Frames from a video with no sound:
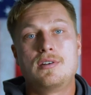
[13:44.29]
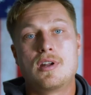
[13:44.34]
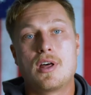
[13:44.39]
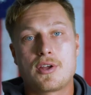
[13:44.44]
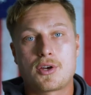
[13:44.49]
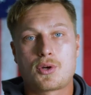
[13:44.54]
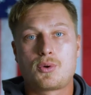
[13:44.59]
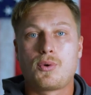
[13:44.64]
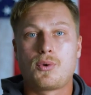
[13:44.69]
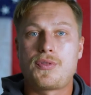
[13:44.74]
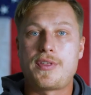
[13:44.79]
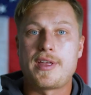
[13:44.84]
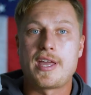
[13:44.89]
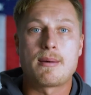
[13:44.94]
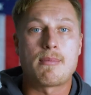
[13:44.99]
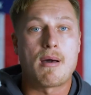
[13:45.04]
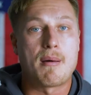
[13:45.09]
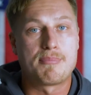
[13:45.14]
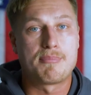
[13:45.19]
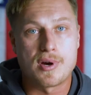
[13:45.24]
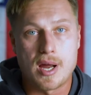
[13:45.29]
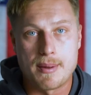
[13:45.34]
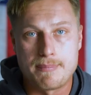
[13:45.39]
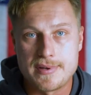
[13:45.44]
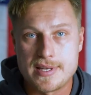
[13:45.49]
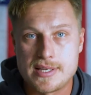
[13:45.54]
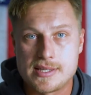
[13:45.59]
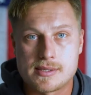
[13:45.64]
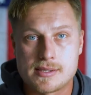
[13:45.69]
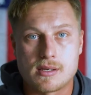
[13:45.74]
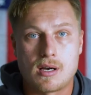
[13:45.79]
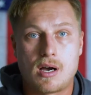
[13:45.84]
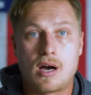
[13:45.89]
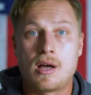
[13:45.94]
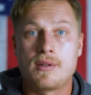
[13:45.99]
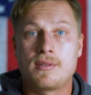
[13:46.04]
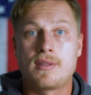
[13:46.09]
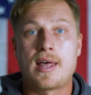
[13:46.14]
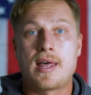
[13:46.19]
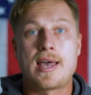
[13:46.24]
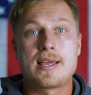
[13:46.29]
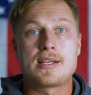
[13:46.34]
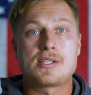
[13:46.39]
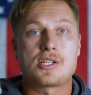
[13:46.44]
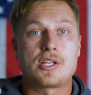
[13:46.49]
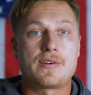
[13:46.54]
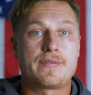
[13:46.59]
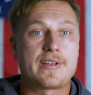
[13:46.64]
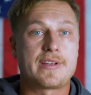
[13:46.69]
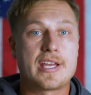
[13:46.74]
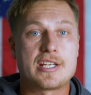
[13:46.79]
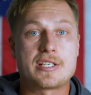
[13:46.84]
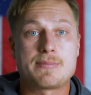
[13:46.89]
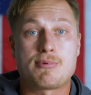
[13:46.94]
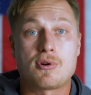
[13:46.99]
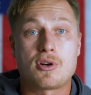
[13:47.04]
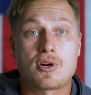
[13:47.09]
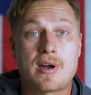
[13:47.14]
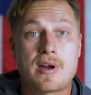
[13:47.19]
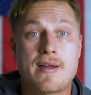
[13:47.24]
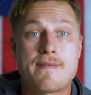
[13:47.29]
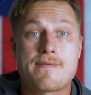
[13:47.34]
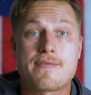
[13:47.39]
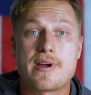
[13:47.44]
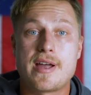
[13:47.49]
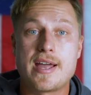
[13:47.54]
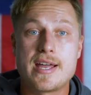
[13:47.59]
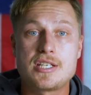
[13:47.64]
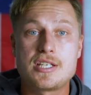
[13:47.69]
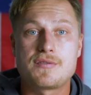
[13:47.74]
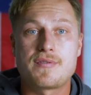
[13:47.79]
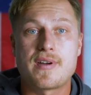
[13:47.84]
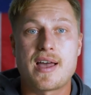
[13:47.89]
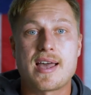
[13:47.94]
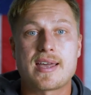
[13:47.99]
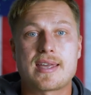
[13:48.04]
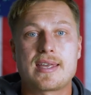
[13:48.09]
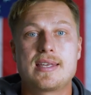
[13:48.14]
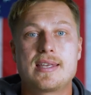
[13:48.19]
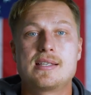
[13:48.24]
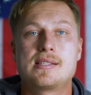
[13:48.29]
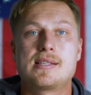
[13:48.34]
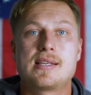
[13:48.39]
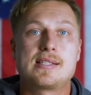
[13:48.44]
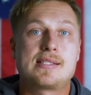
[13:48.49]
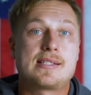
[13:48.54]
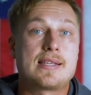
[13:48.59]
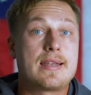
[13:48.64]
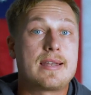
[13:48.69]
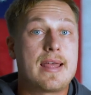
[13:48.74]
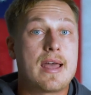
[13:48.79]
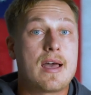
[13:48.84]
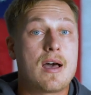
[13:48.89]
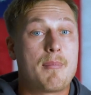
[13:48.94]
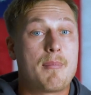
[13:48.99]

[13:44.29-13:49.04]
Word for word: Another cool thing about Preppy's online certification program for HVAC is it's a